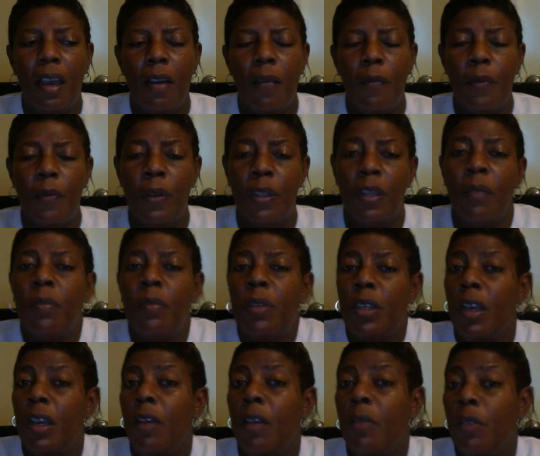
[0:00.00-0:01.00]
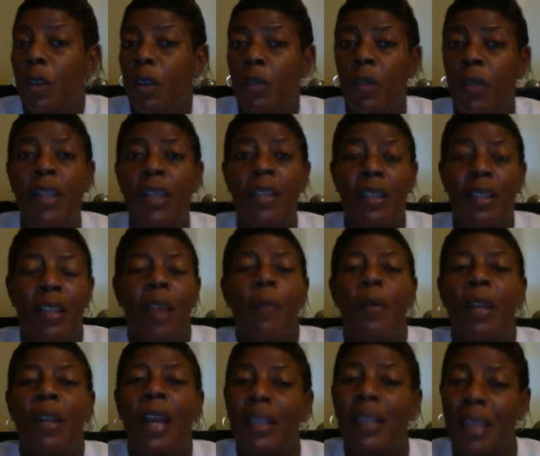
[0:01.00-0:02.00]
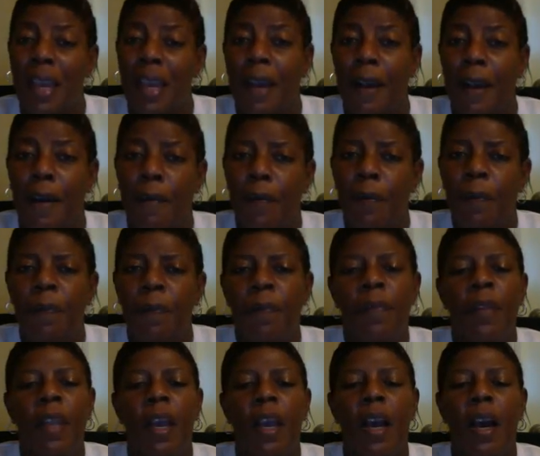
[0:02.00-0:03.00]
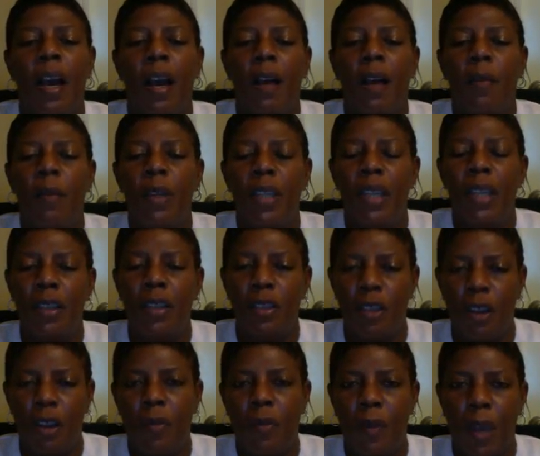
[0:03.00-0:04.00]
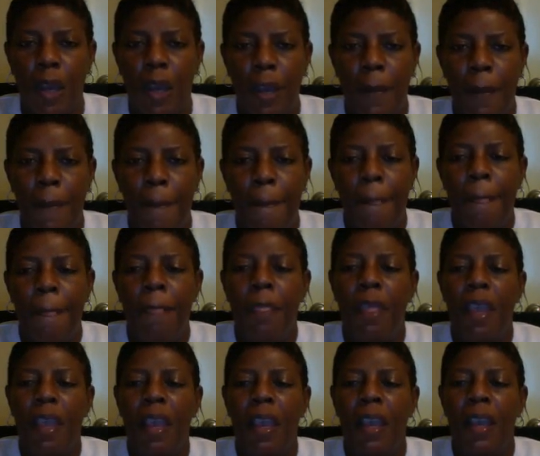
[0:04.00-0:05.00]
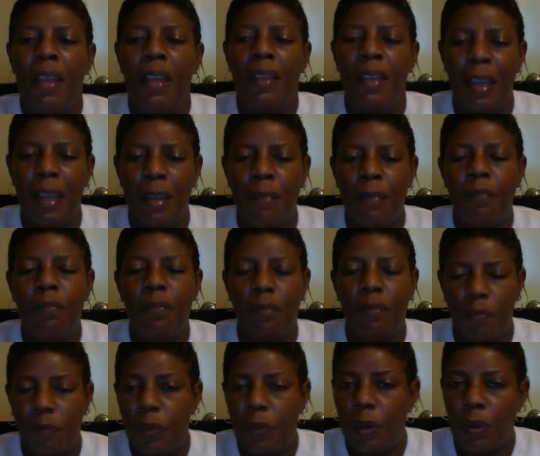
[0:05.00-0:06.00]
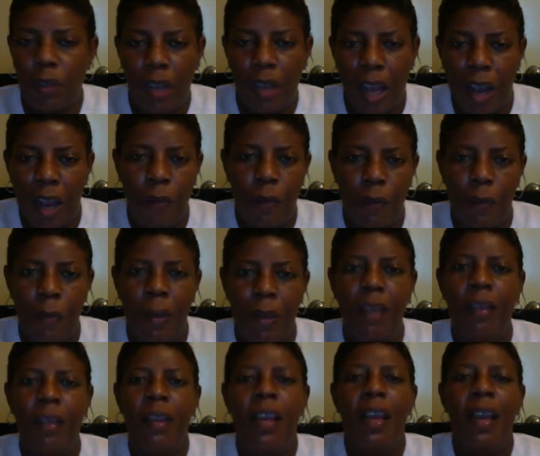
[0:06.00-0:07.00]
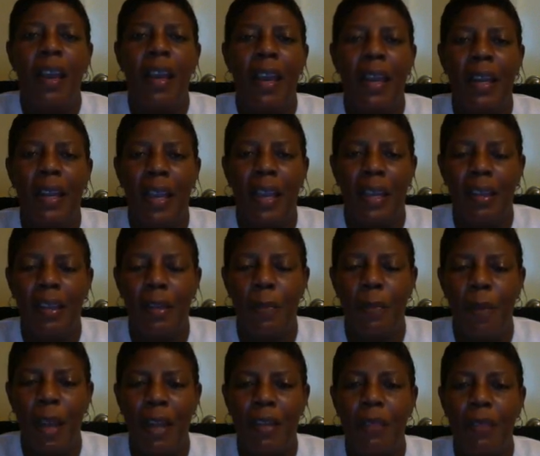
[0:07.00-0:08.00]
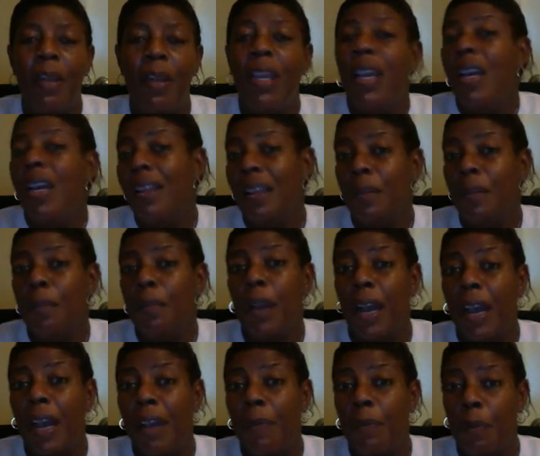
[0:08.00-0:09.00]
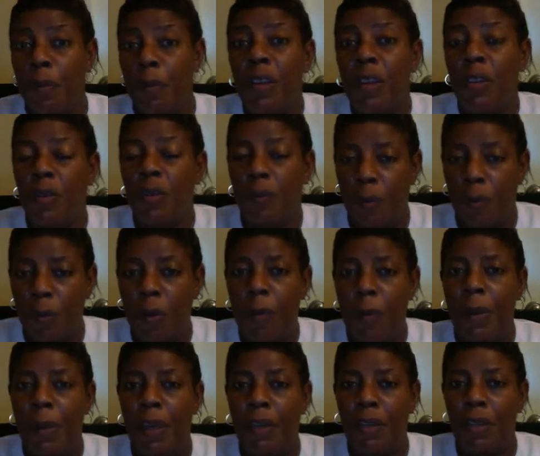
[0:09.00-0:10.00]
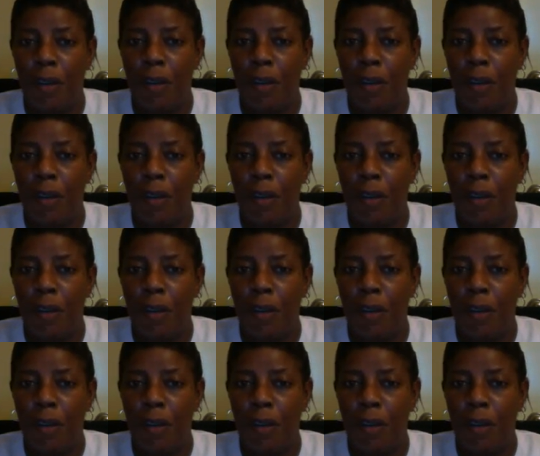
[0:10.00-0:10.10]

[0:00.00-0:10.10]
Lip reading: for them to, things that they would like to have. We did a survey, and they filled it out for me and handed it back to me. I have permission from their parents and